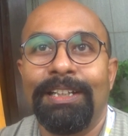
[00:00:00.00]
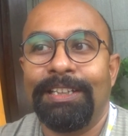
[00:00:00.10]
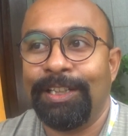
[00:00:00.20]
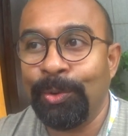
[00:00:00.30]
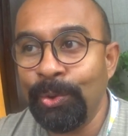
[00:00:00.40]

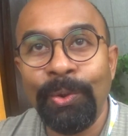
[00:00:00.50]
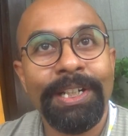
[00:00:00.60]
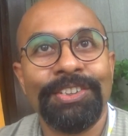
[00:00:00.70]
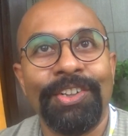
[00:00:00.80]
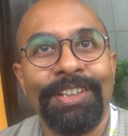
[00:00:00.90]
They don't know
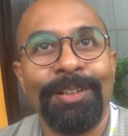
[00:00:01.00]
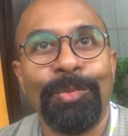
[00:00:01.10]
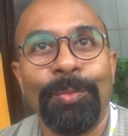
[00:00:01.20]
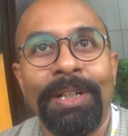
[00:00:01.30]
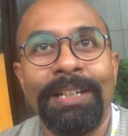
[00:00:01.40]
it is on their
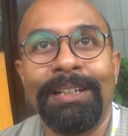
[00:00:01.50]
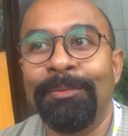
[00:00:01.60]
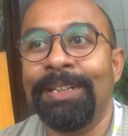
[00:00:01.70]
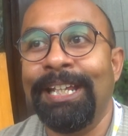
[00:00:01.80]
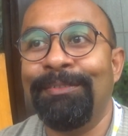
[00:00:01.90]
mobile. I
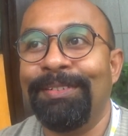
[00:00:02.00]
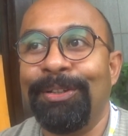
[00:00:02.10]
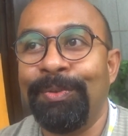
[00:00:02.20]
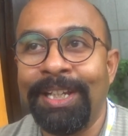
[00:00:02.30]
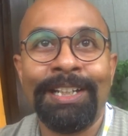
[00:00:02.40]
mean,
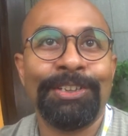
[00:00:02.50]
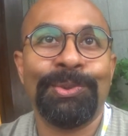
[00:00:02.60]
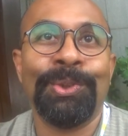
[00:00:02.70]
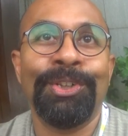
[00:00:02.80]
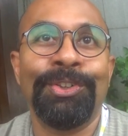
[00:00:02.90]
we had a
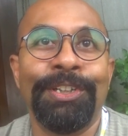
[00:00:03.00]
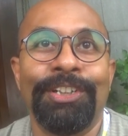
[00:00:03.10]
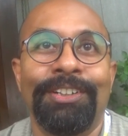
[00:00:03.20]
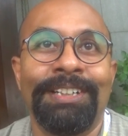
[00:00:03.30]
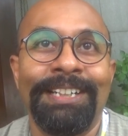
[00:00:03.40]
joke going
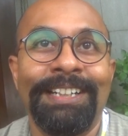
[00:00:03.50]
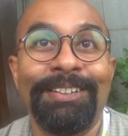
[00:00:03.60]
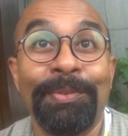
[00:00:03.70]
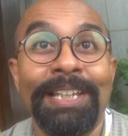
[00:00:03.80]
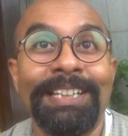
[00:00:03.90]
on, right, that
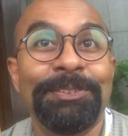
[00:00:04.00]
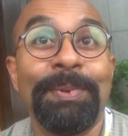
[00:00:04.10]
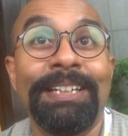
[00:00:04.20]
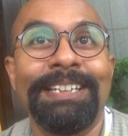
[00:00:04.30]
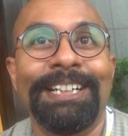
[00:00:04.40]
will this
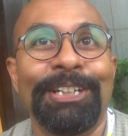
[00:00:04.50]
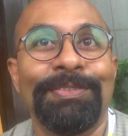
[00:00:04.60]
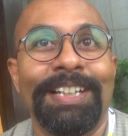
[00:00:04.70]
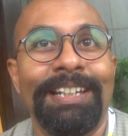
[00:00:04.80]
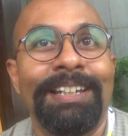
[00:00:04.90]
be the year
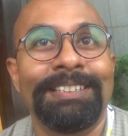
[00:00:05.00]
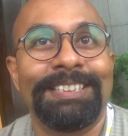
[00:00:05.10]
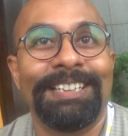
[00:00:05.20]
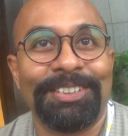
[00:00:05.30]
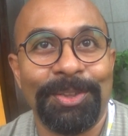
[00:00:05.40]
of the Linux
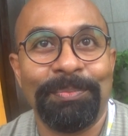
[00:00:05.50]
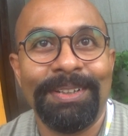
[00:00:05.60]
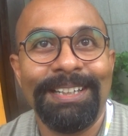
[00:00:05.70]
desktop?